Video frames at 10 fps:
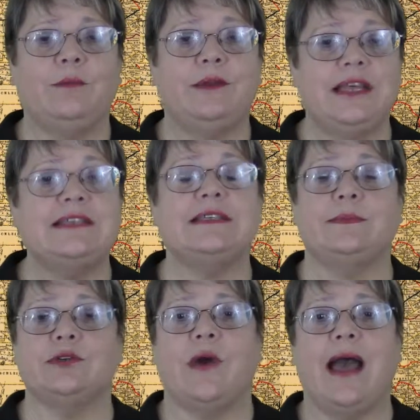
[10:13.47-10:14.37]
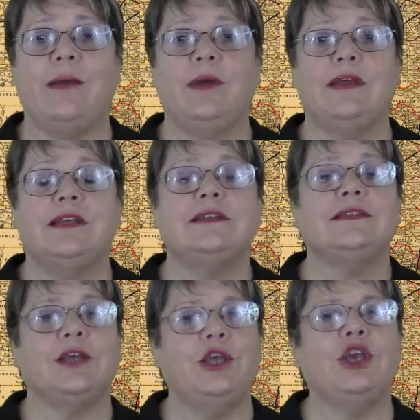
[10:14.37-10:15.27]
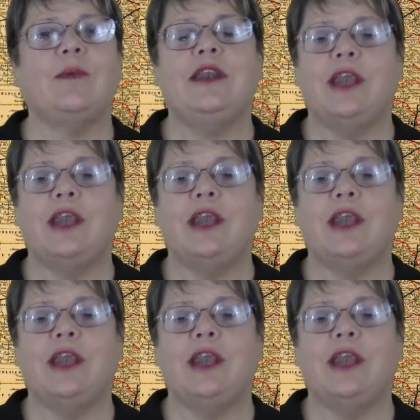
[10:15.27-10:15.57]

Please subscribe so you can be